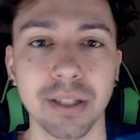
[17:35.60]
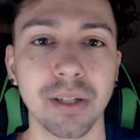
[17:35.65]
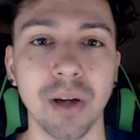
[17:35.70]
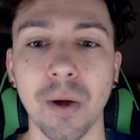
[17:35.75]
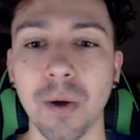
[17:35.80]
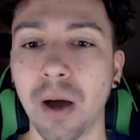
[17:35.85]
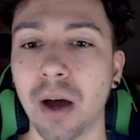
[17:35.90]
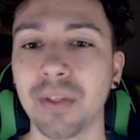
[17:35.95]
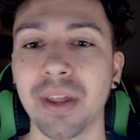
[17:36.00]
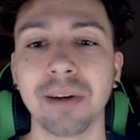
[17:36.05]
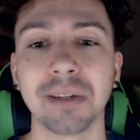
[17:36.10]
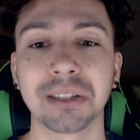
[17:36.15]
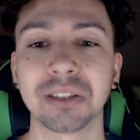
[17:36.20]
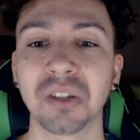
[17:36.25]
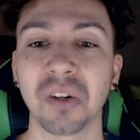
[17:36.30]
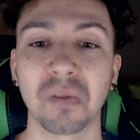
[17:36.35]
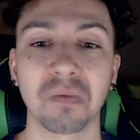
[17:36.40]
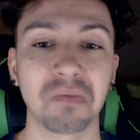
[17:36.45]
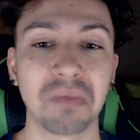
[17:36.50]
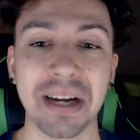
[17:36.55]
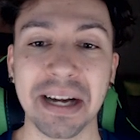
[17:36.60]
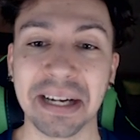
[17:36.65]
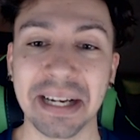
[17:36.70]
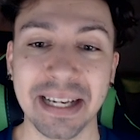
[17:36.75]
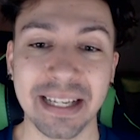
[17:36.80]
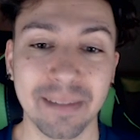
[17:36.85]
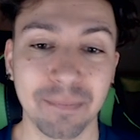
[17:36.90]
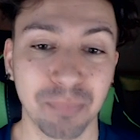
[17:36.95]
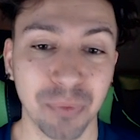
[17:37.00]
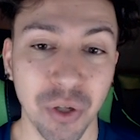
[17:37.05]
You know, there is not
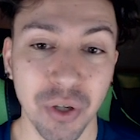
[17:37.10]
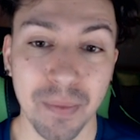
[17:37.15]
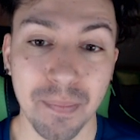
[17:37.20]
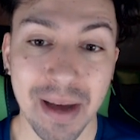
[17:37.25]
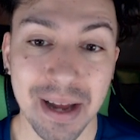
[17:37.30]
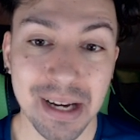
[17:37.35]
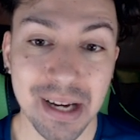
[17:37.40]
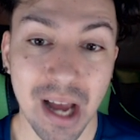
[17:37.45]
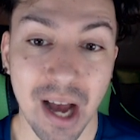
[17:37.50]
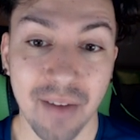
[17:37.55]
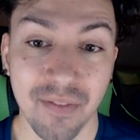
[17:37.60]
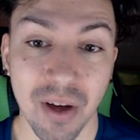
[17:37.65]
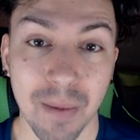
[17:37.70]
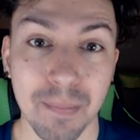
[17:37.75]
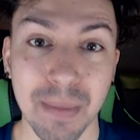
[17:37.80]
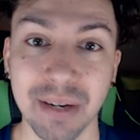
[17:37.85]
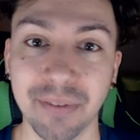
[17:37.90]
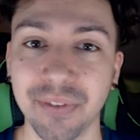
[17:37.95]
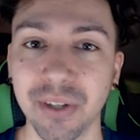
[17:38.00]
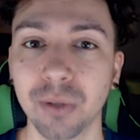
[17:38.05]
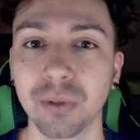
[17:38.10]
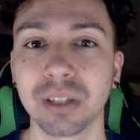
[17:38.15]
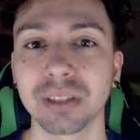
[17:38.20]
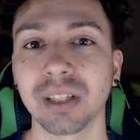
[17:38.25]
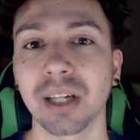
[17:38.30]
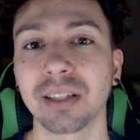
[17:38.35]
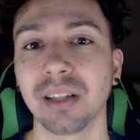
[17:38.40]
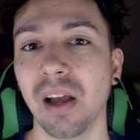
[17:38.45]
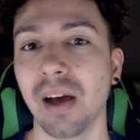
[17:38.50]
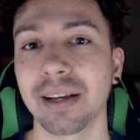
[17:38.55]
really too many other
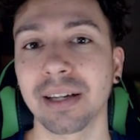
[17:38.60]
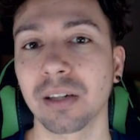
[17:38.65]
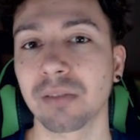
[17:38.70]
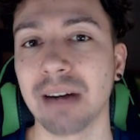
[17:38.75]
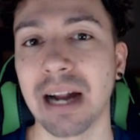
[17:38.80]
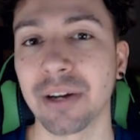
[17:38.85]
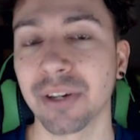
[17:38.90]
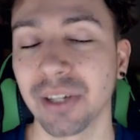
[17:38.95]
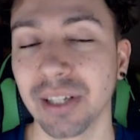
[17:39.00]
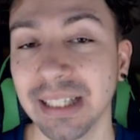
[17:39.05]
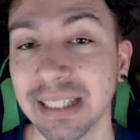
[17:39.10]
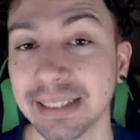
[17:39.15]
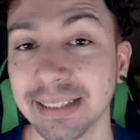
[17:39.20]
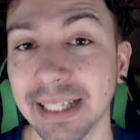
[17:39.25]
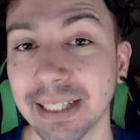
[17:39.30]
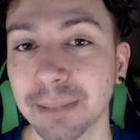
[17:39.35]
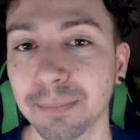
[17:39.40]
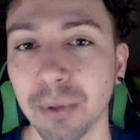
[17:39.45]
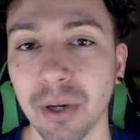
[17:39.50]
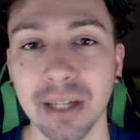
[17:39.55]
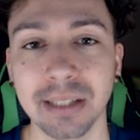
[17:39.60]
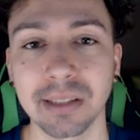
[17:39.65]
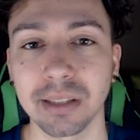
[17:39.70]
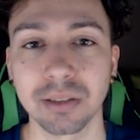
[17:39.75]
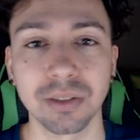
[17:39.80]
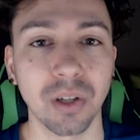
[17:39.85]
midfielders I'd like around Elise's price.